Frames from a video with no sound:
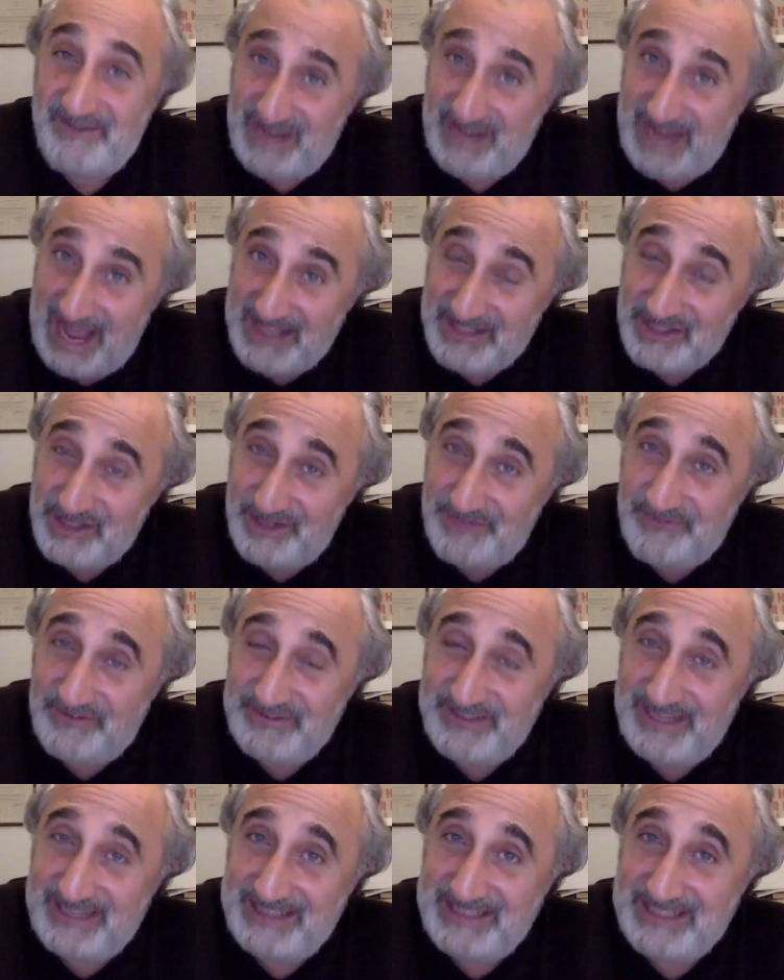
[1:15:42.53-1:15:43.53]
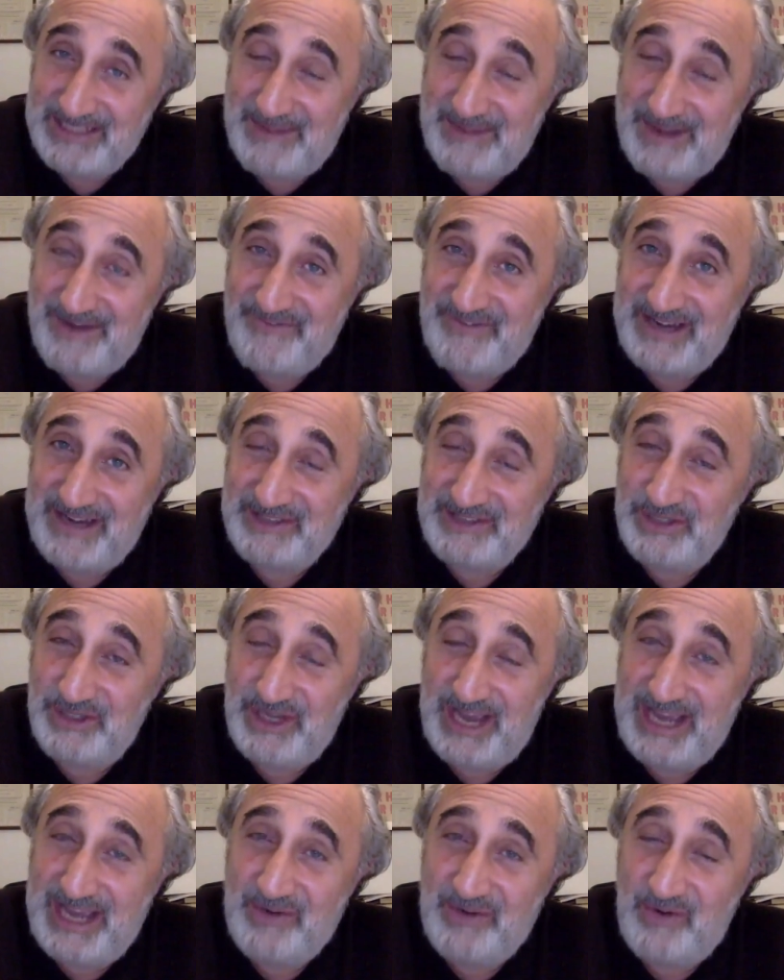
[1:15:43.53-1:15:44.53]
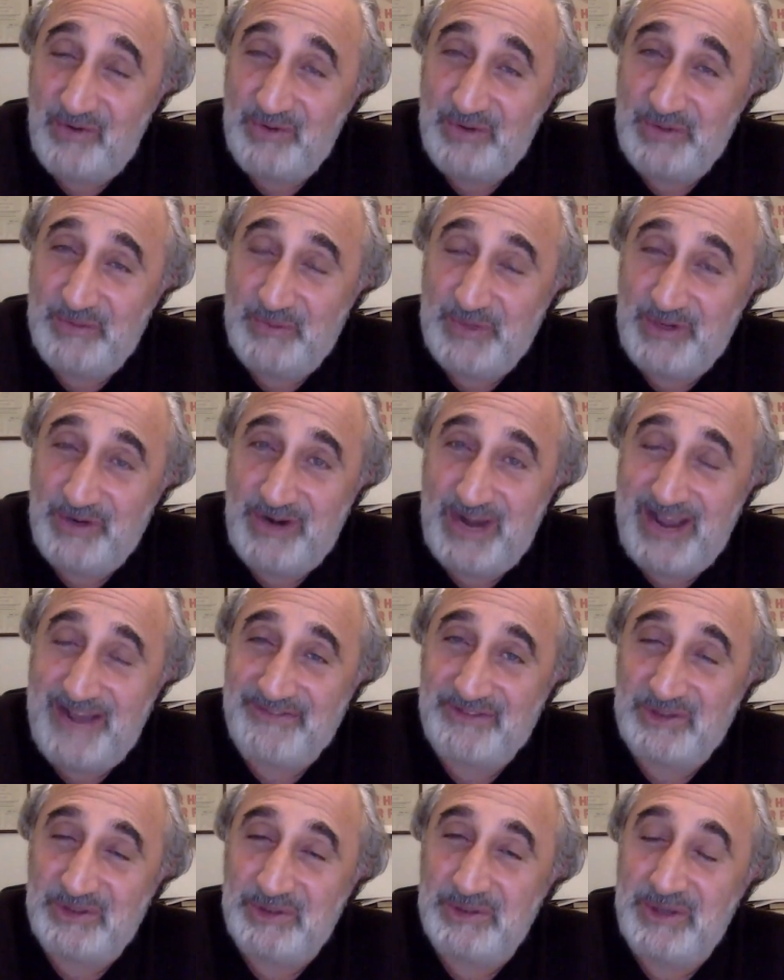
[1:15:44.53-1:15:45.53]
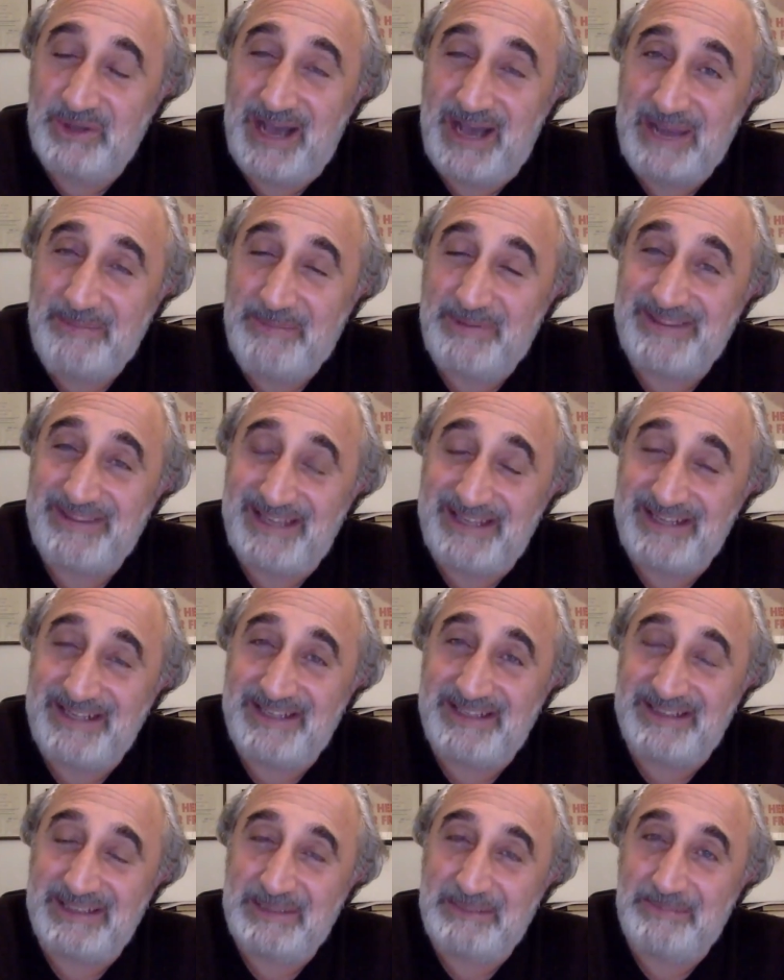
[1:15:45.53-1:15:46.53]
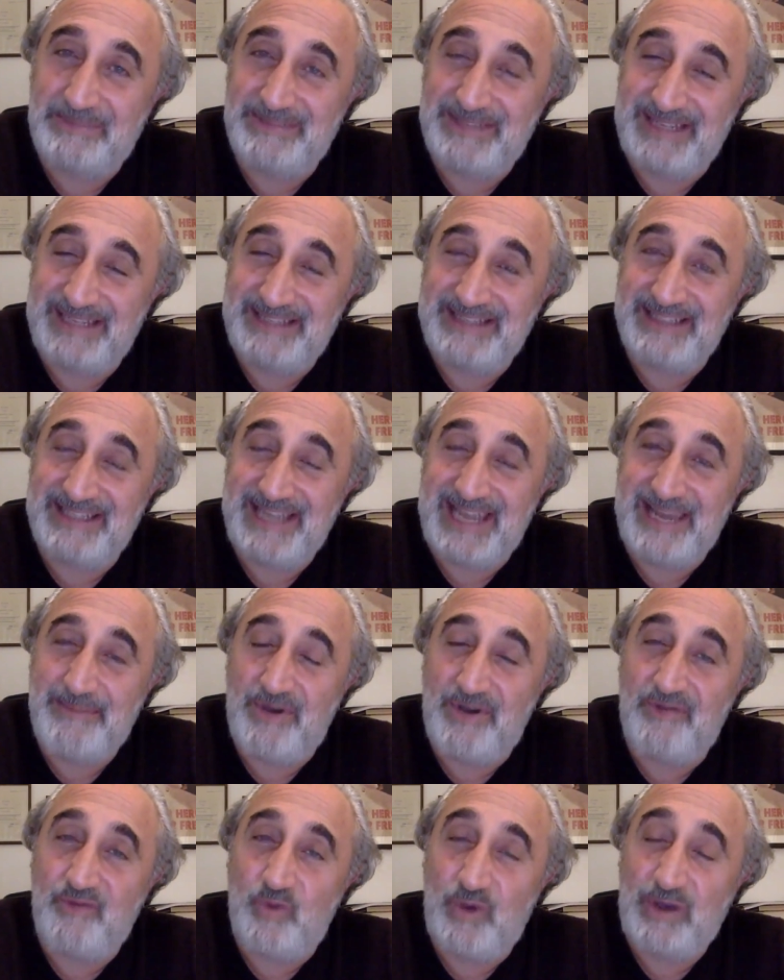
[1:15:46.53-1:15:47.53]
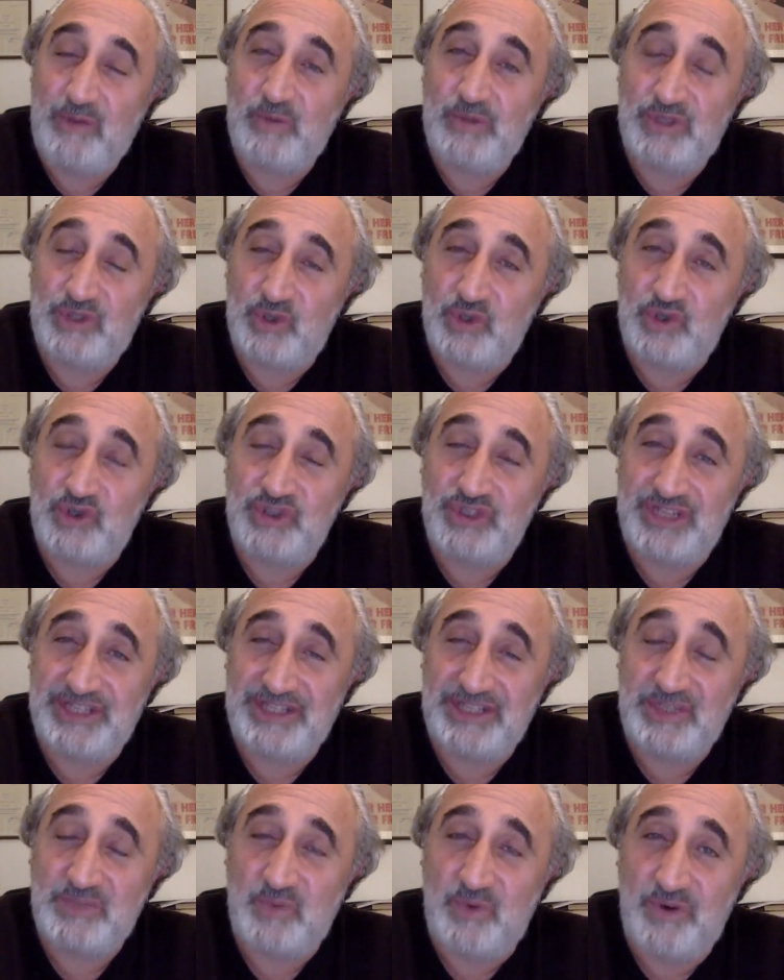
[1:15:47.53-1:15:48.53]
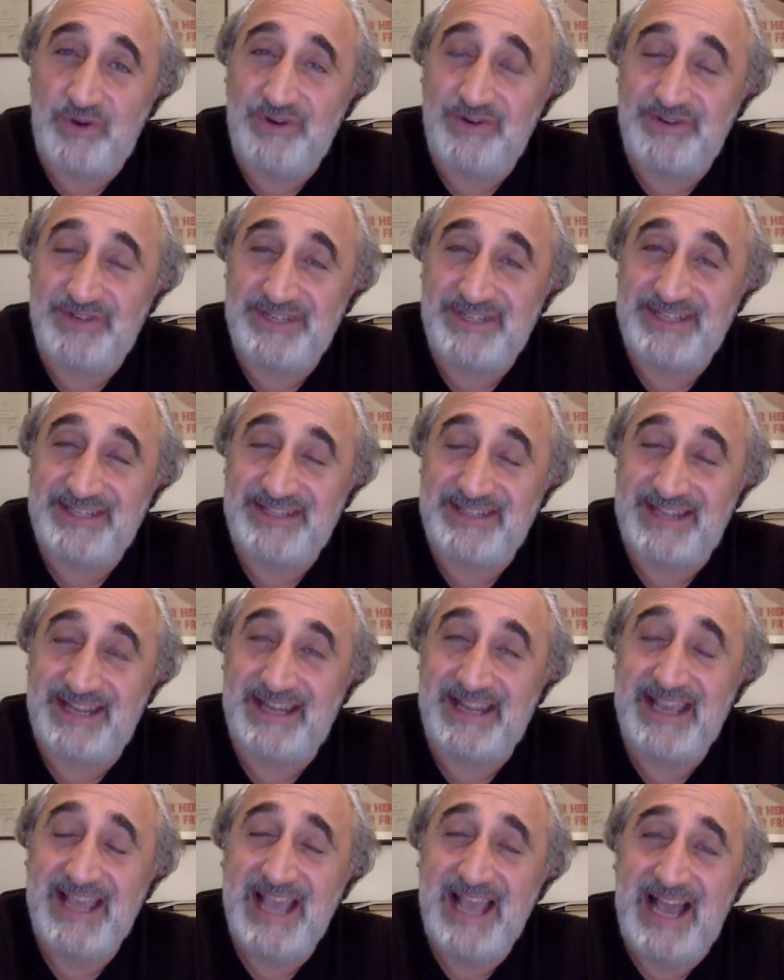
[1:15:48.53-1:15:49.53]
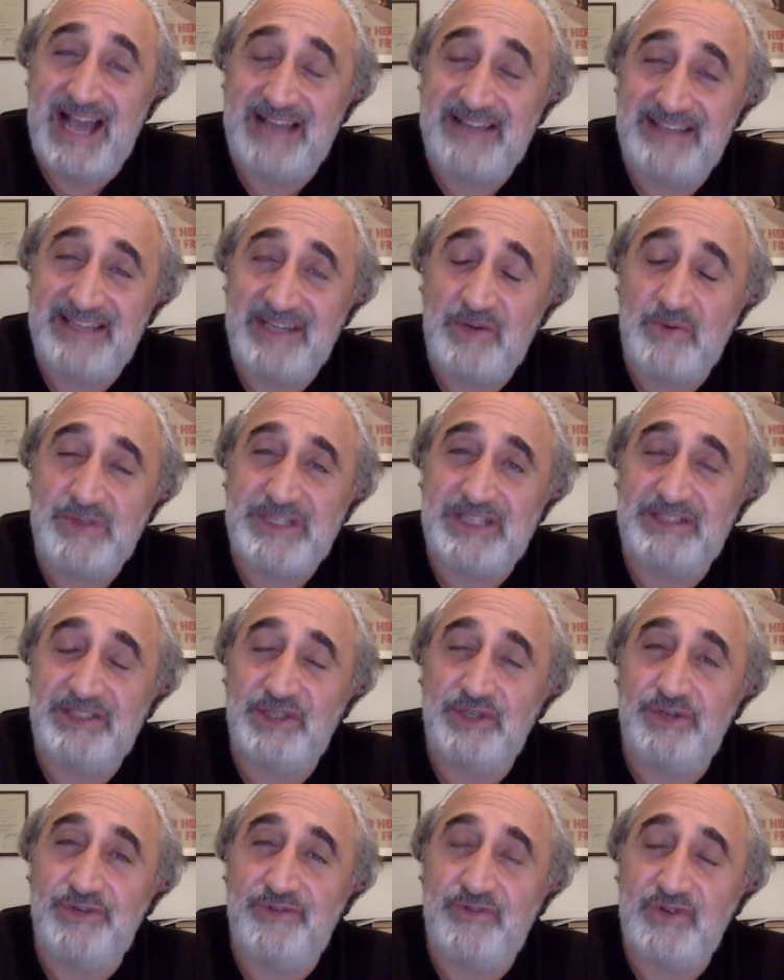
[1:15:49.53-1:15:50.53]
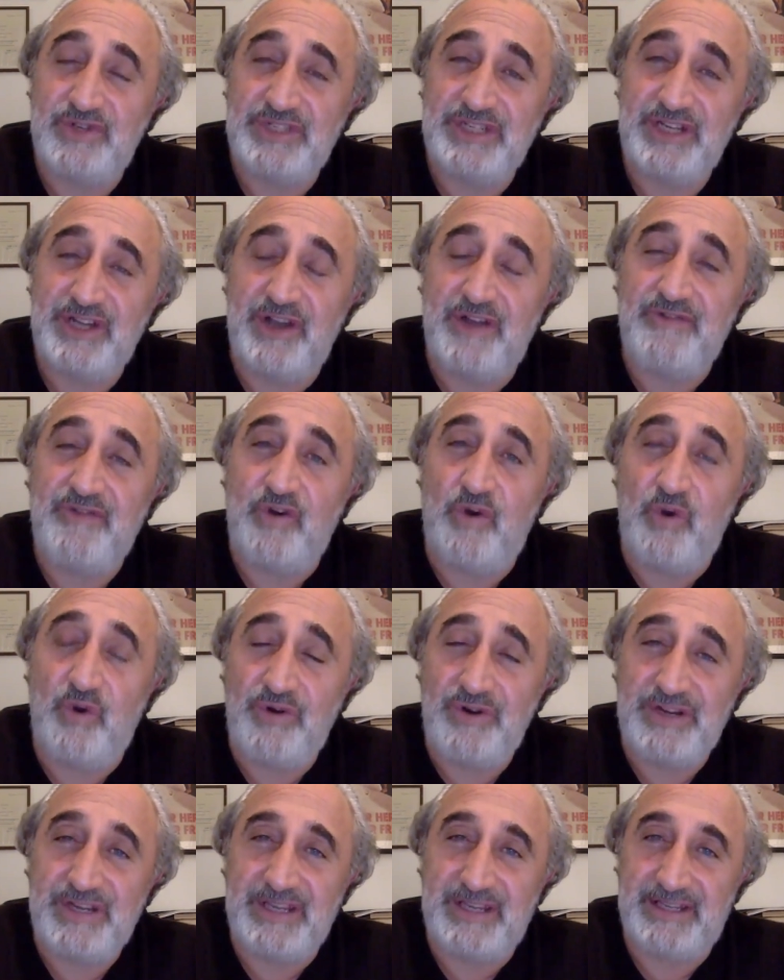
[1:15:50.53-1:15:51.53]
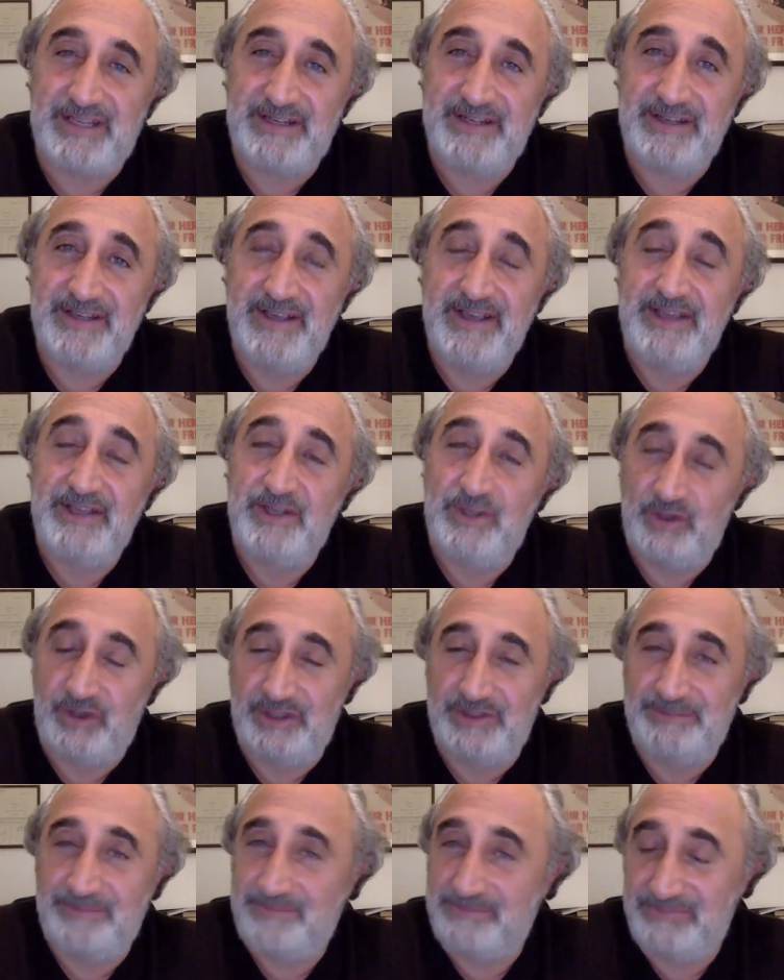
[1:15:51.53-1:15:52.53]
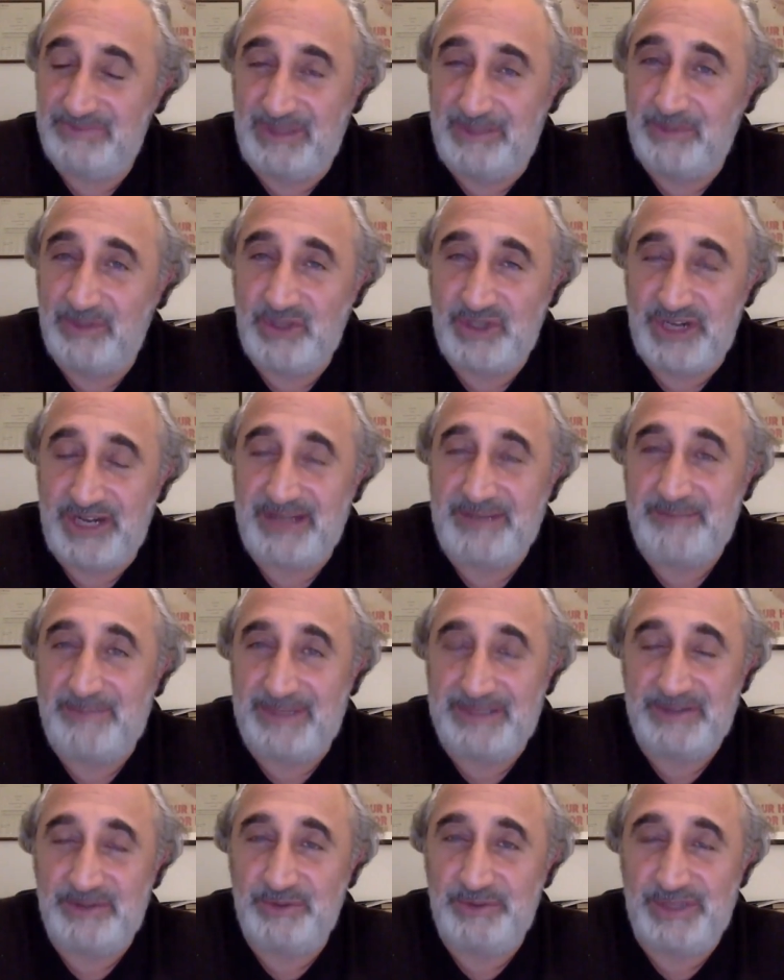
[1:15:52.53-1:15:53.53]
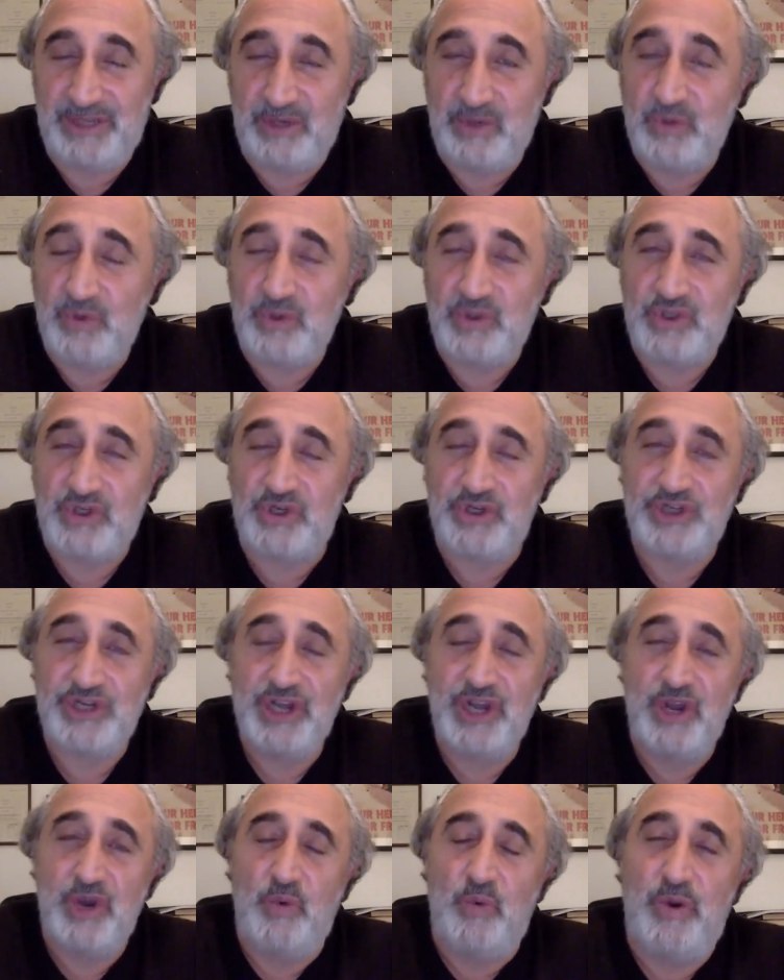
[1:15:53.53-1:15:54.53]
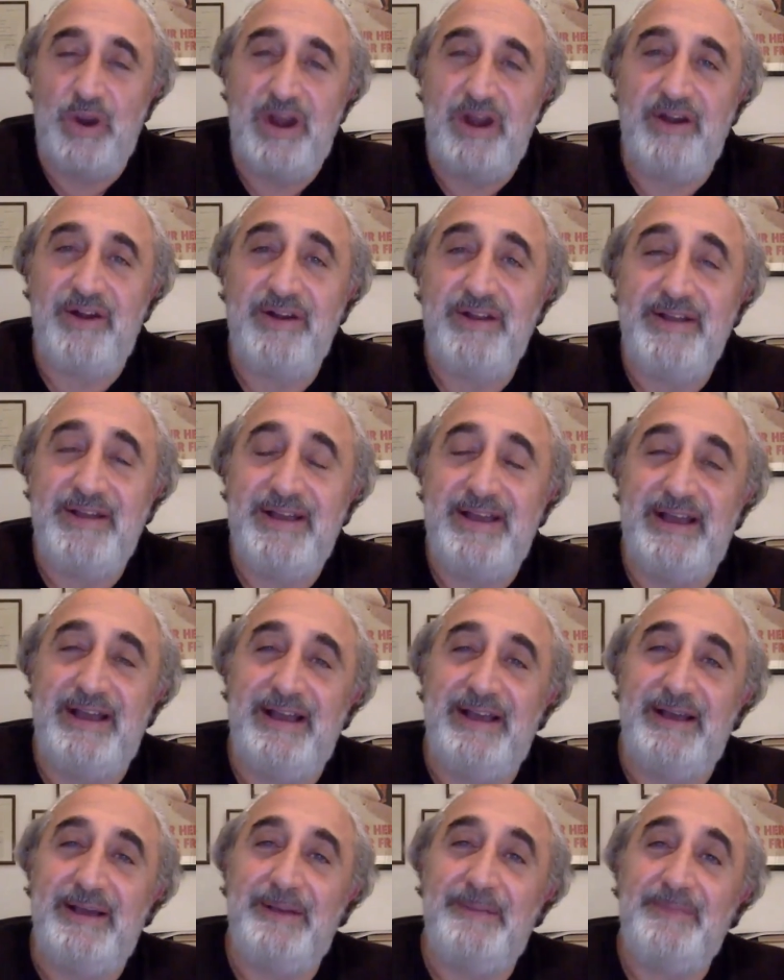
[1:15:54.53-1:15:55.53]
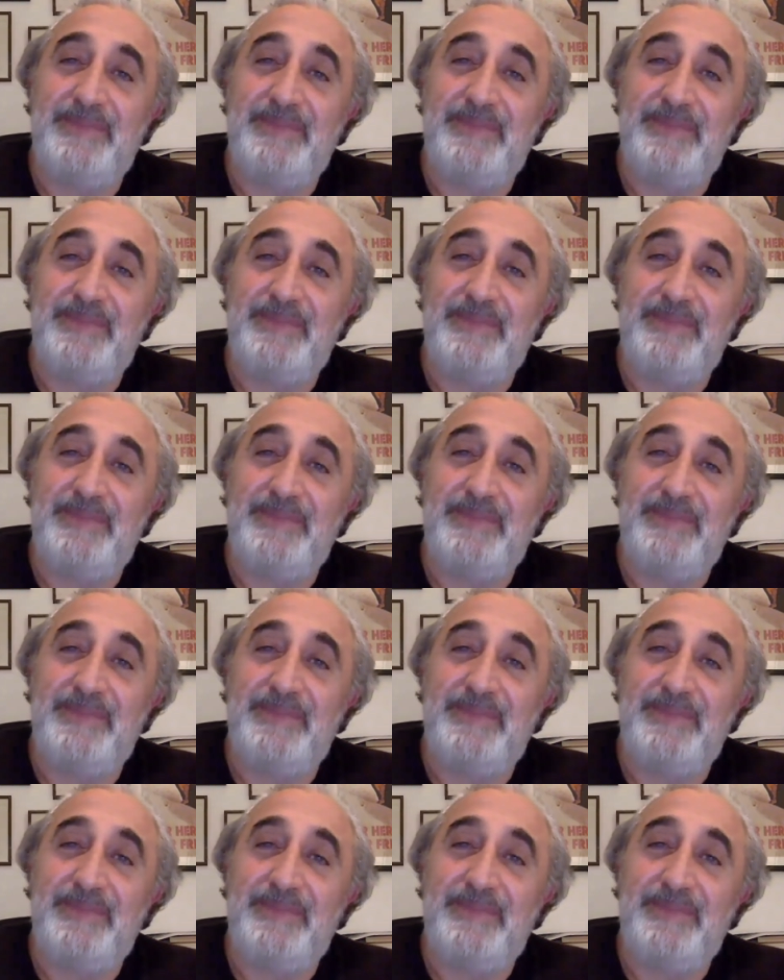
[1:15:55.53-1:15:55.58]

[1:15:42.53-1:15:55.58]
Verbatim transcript: an answer for that as a matter of fact you, i don't you, we don't have to hypothetically play the game of what would social justice warriors think i think it was at the university of oregon you can double check by doing a google search where uh,